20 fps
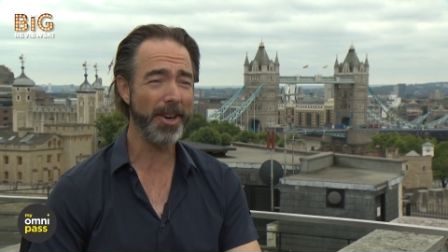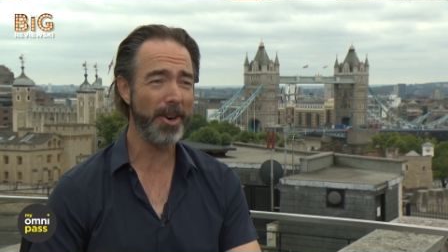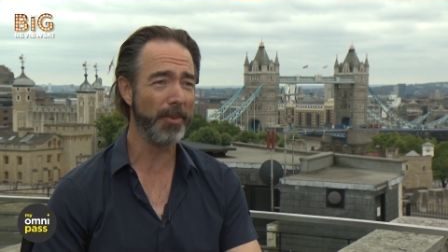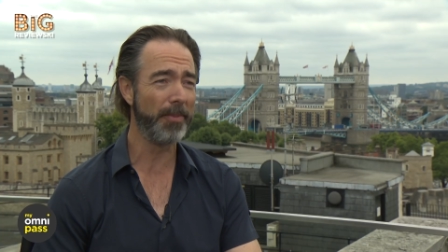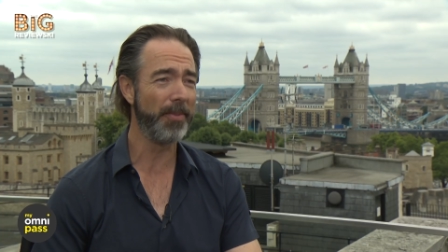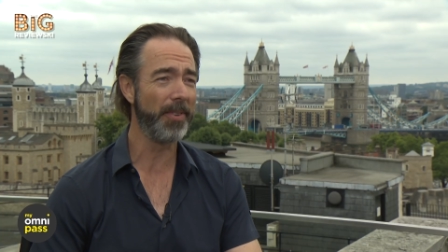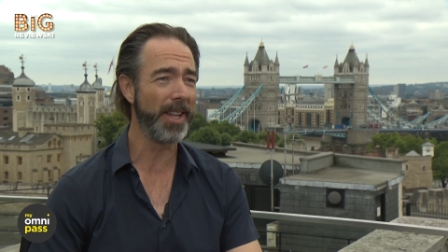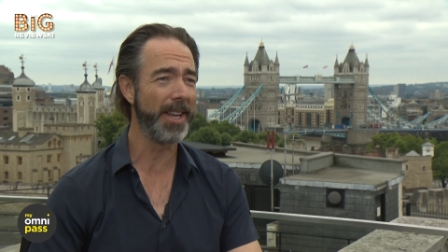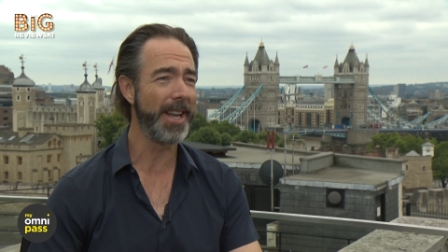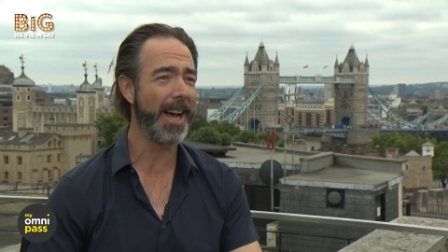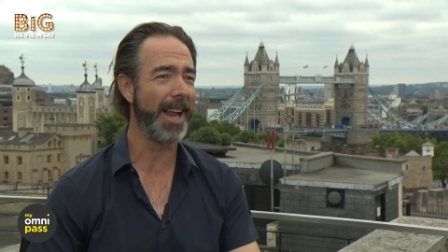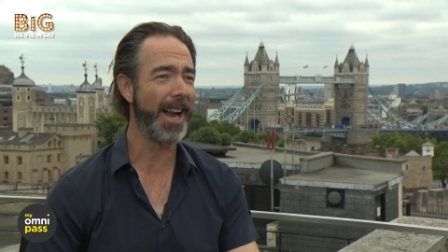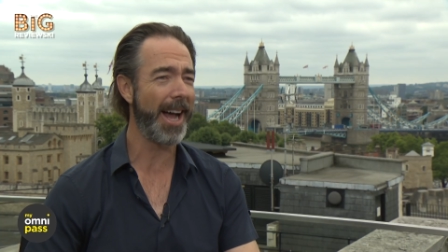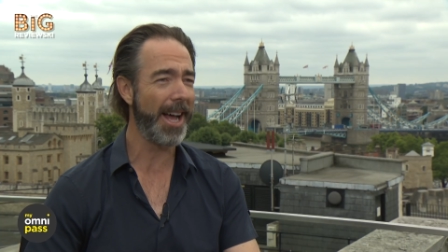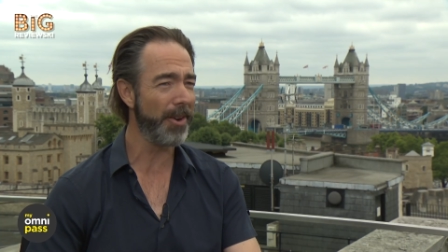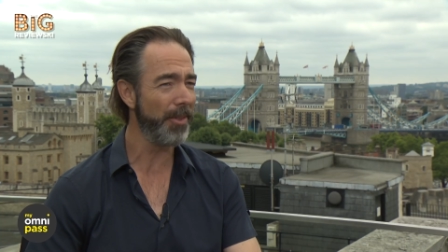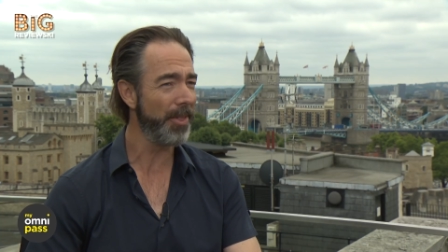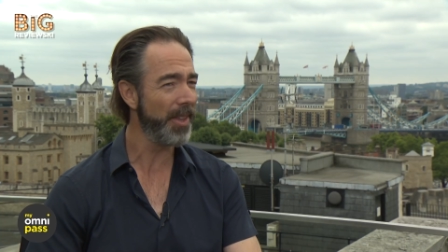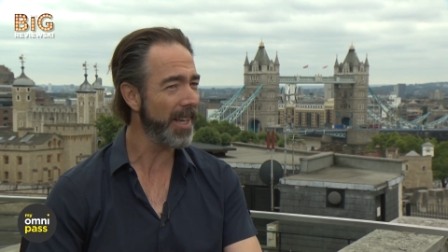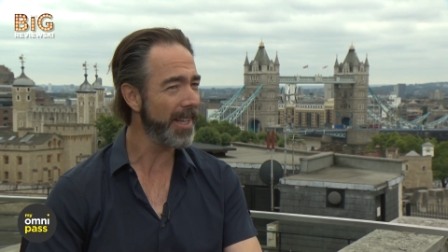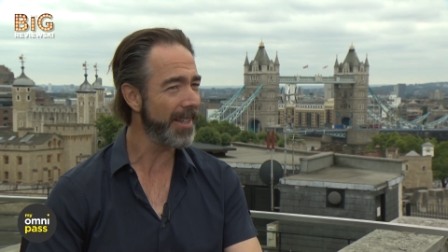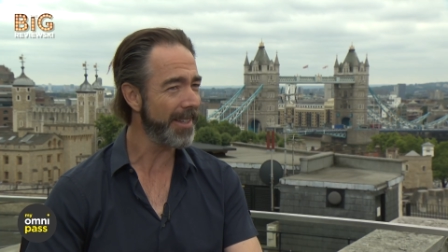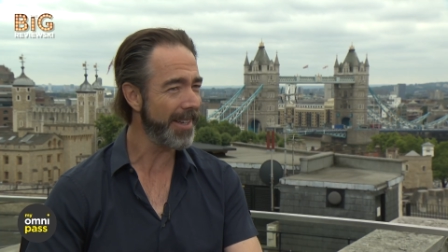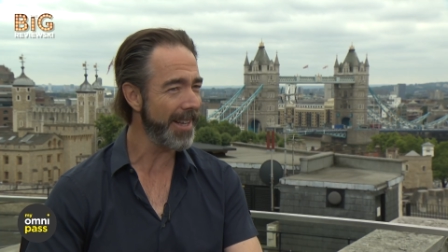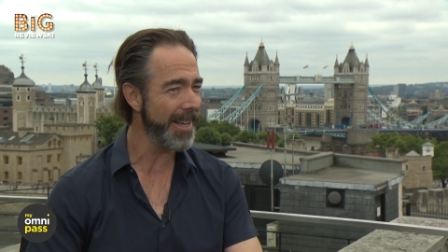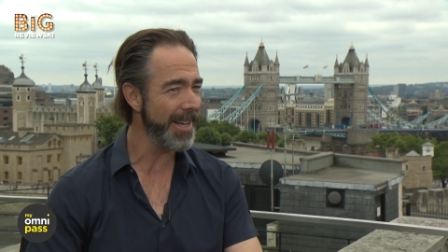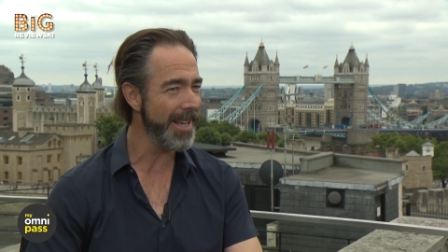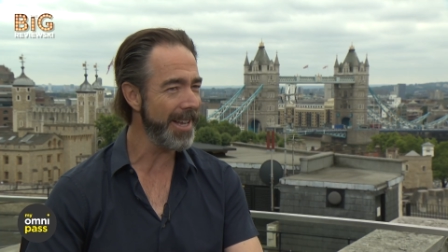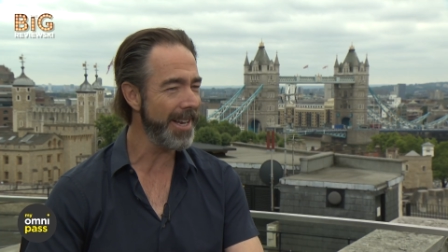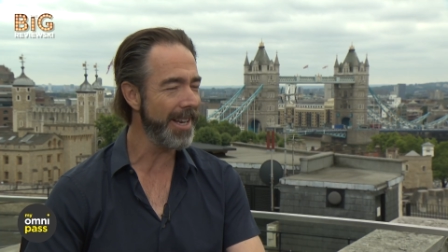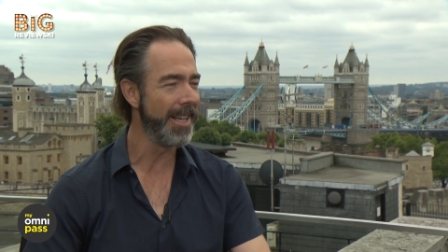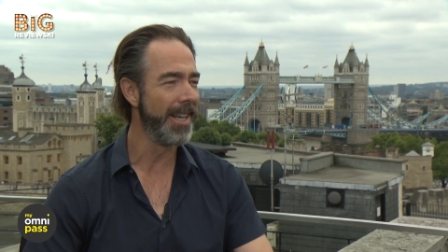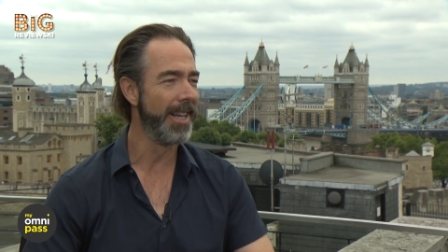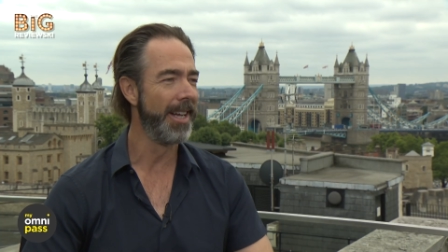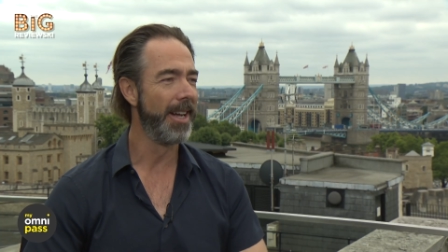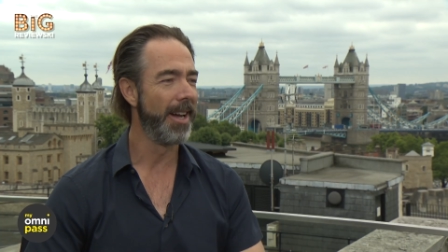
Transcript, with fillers: Hopefully Absolutely not. I don't not, think no. it did.